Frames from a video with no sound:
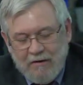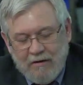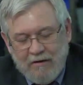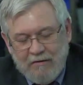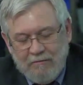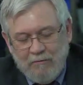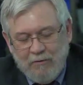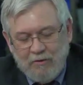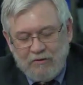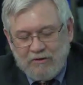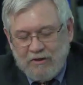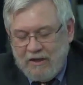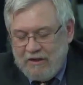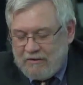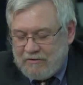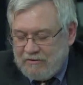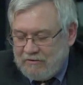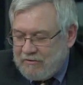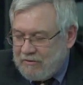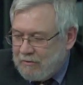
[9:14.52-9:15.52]
uh, in most
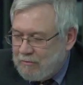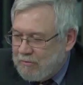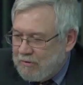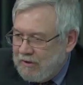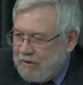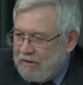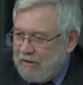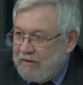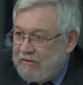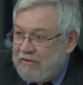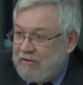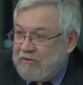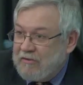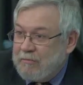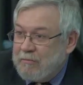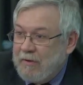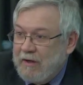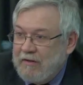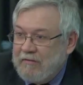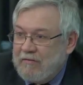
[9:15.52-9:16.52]
cases here, we're going to
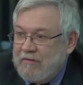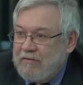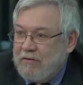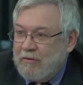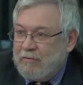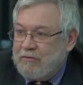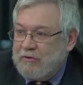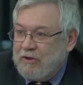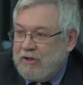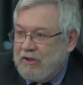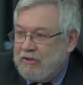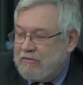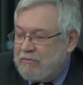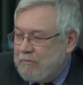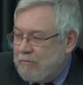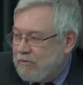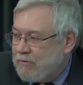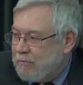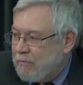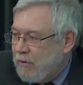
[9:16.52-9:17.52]
anticipate the no change
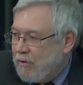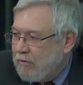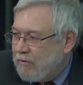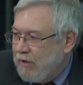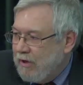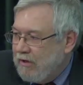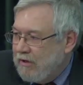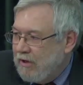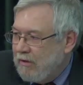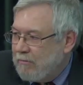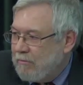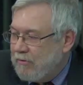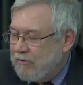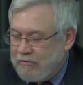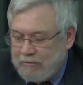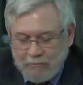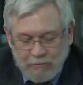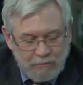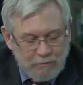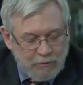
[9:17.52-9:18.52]
from the small grain
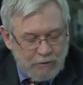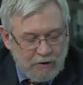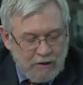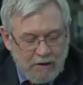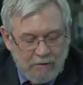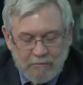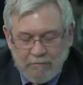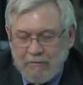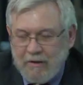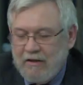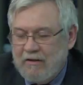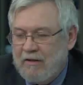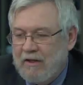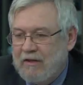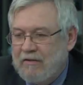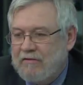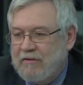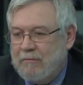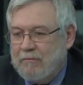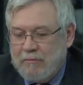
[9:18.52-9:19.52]
numbers that were put out in
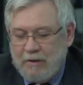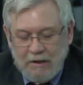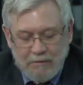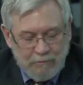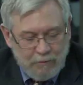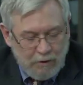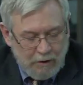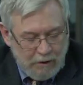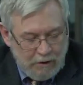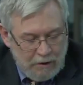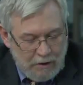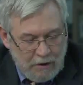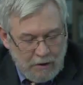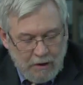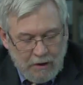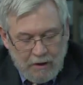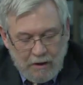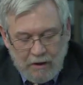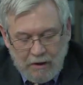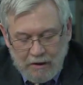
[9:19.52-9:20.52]
late September.
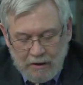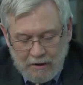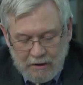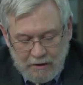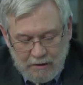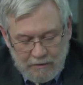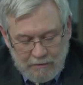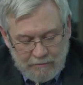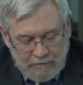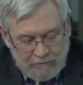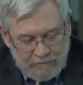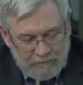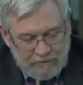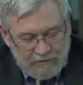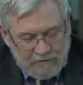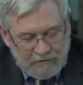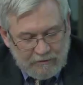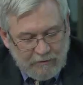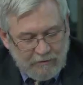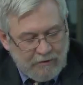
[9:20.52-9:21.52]
Uh,
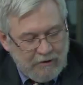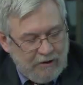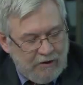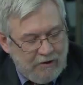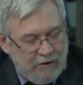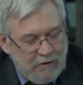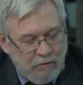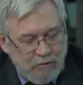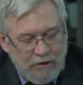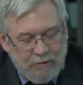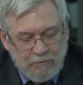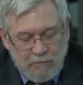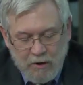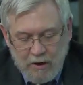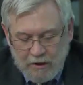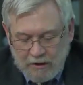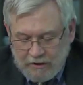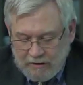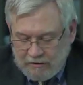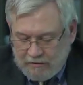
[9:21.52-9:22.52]
so the uh, wheat
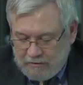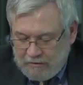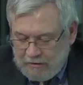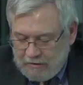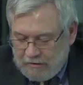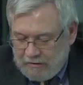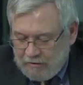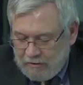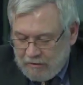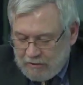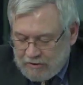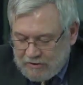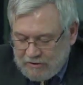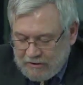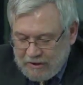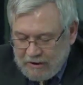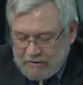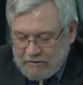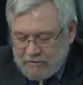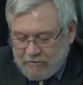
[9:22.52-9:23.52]
market looks
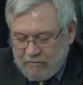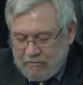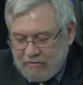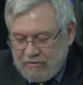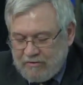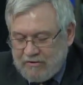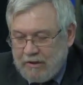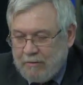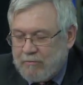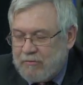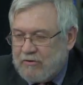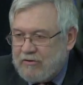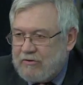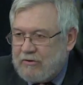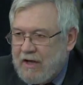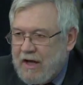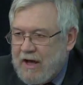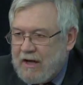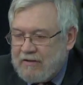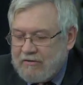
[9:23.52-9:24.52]
at your December
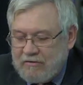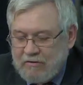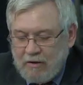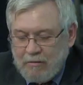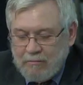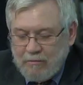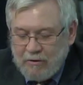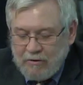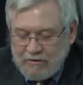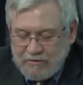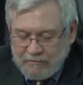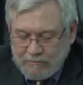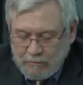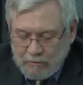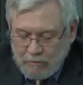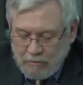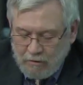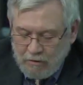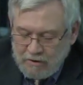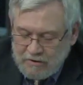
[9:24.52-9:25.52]
stocks numbers, of
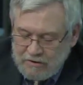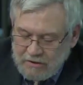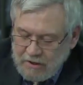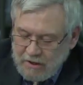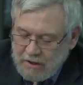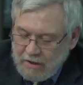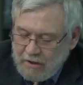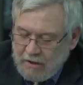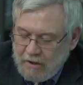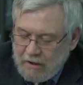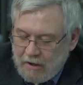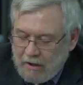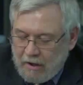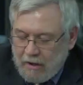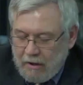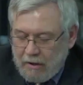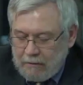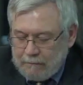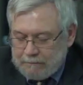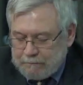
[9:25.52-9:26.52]
course.
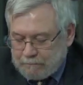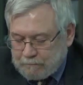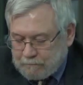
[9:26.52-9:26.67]
Uh,